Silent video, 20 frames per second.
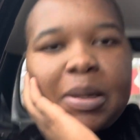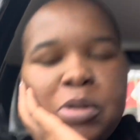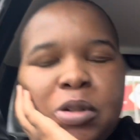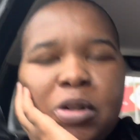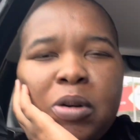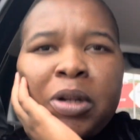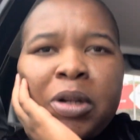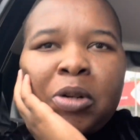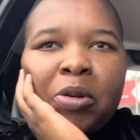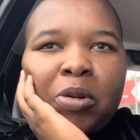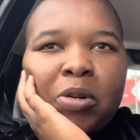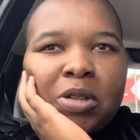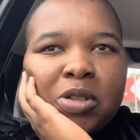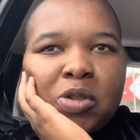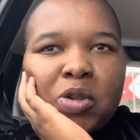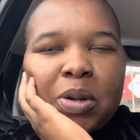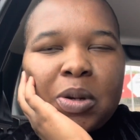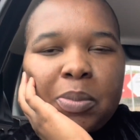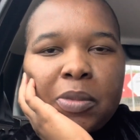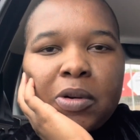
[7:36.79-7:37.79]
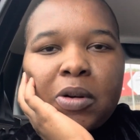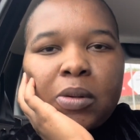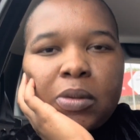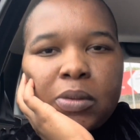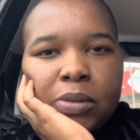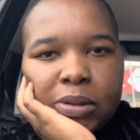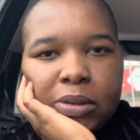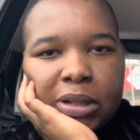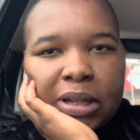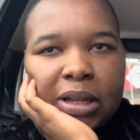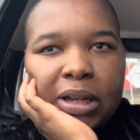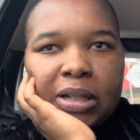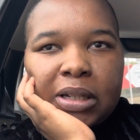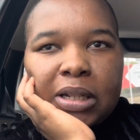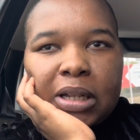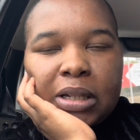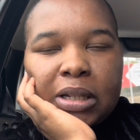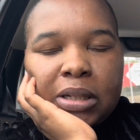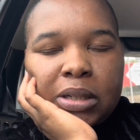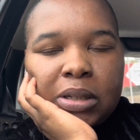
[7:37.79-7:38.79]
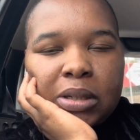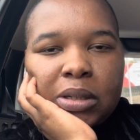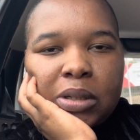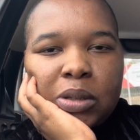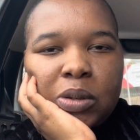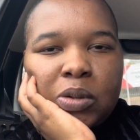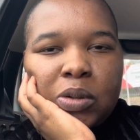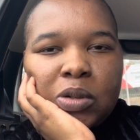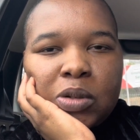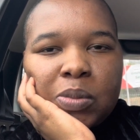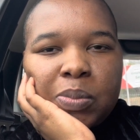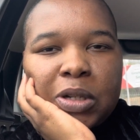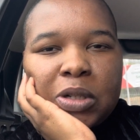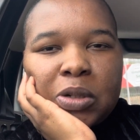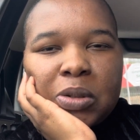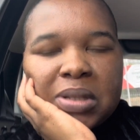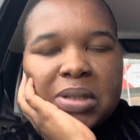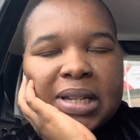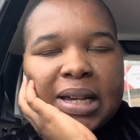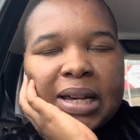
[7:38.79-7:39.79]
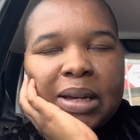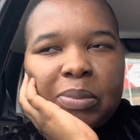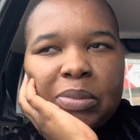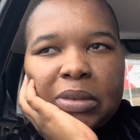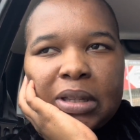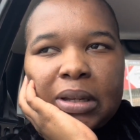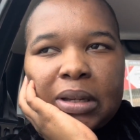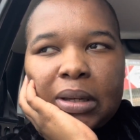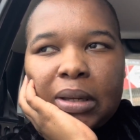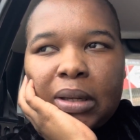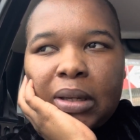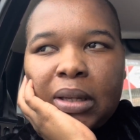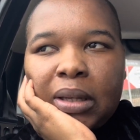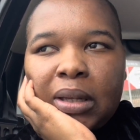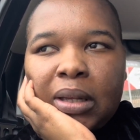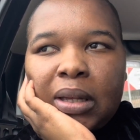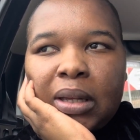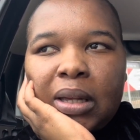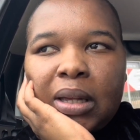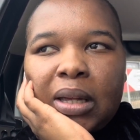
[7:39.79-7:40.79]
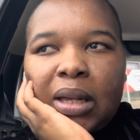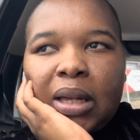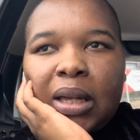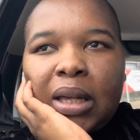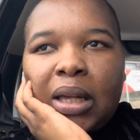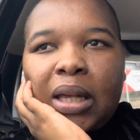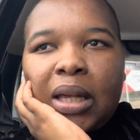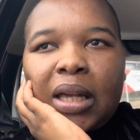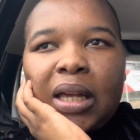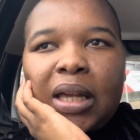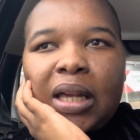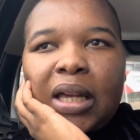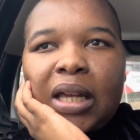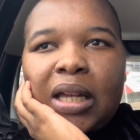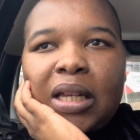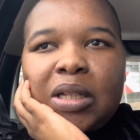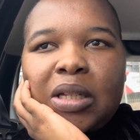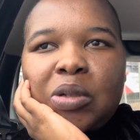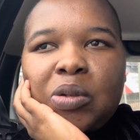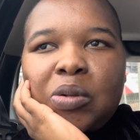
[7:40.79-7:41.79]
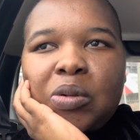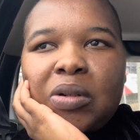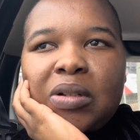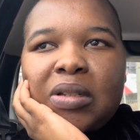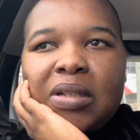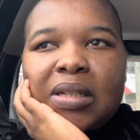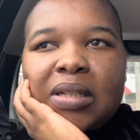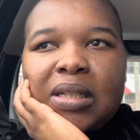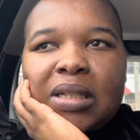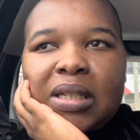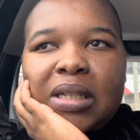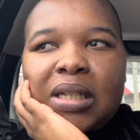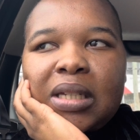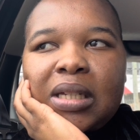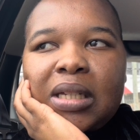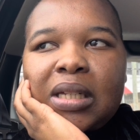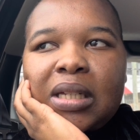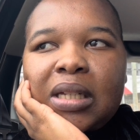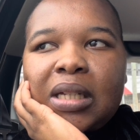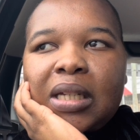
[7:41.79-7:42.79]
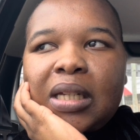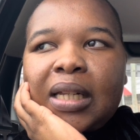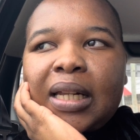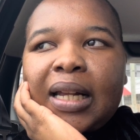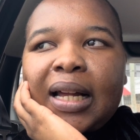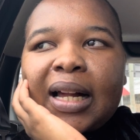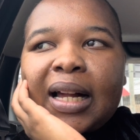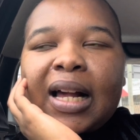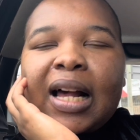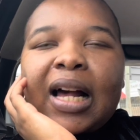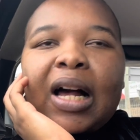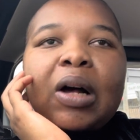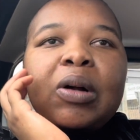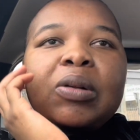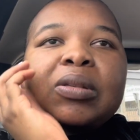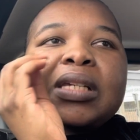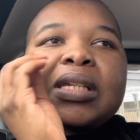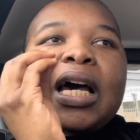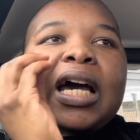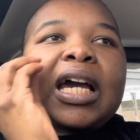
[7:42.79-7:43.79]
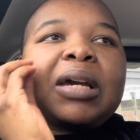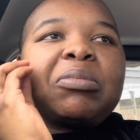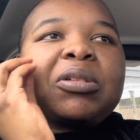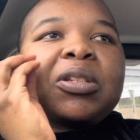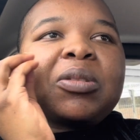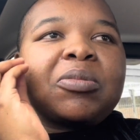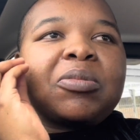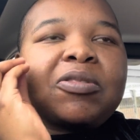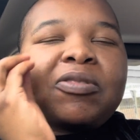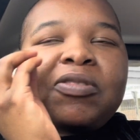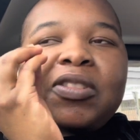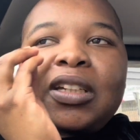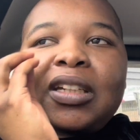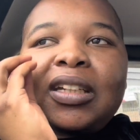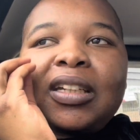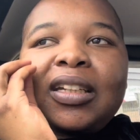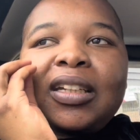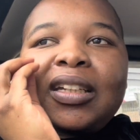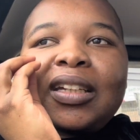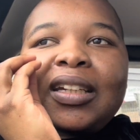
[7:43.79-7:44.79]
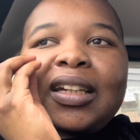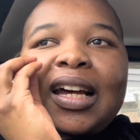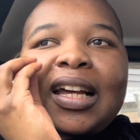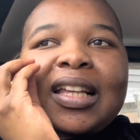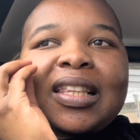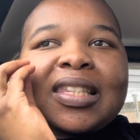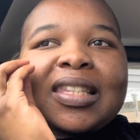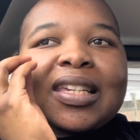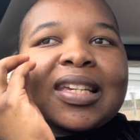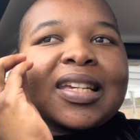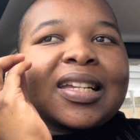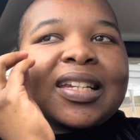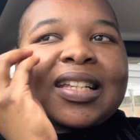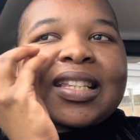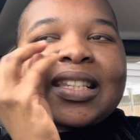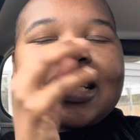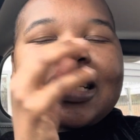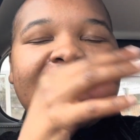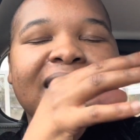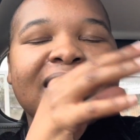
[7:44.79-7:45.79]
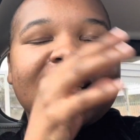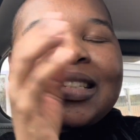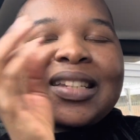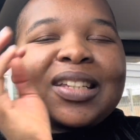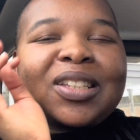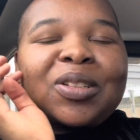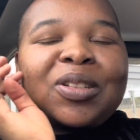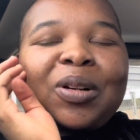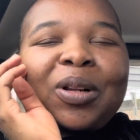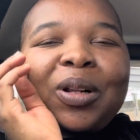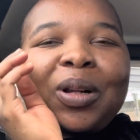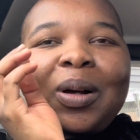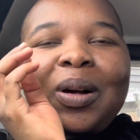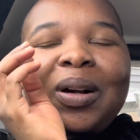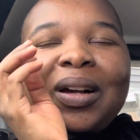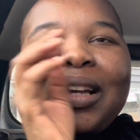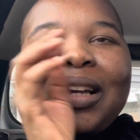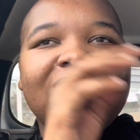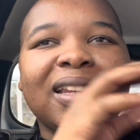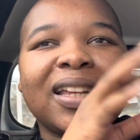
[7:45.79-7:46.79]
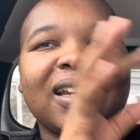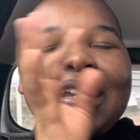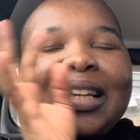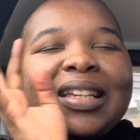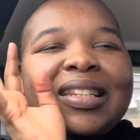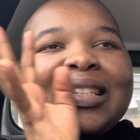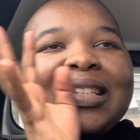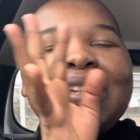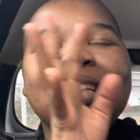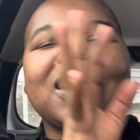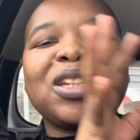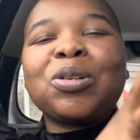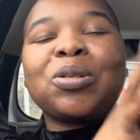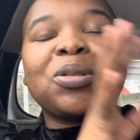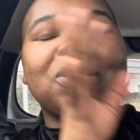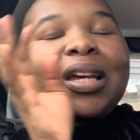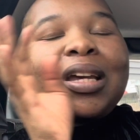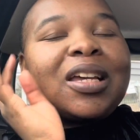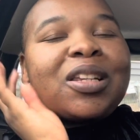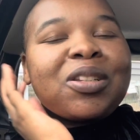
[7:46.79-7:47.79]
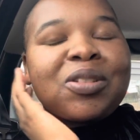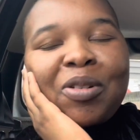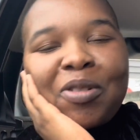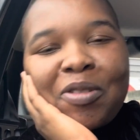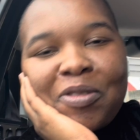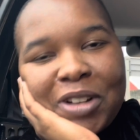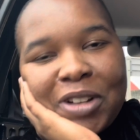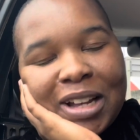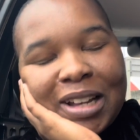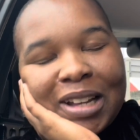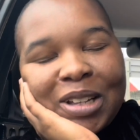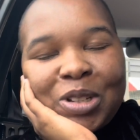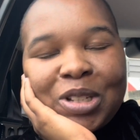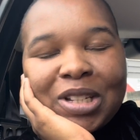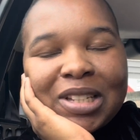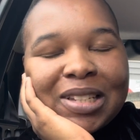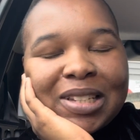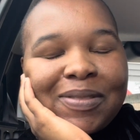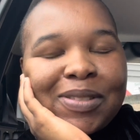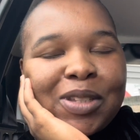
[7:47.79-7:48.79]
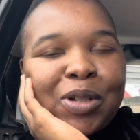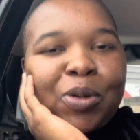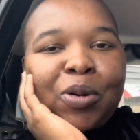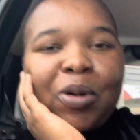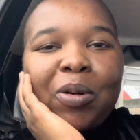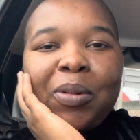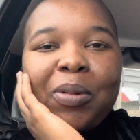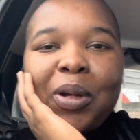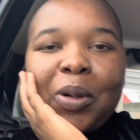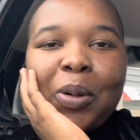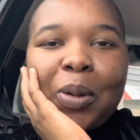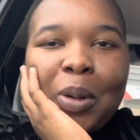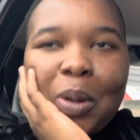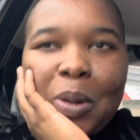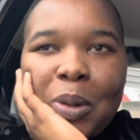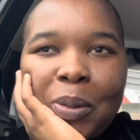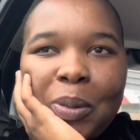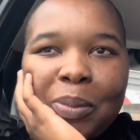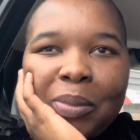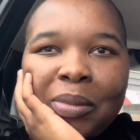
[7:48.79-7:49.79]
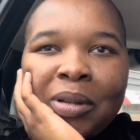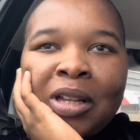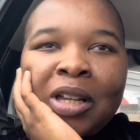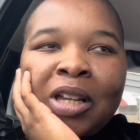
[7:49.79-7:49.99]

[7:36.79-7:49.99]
You know when you go to a mall and then you spend your time there and you don't see like how time is moving until it's like 6 o'clock, and the next thing your day is over, you just have to go back home.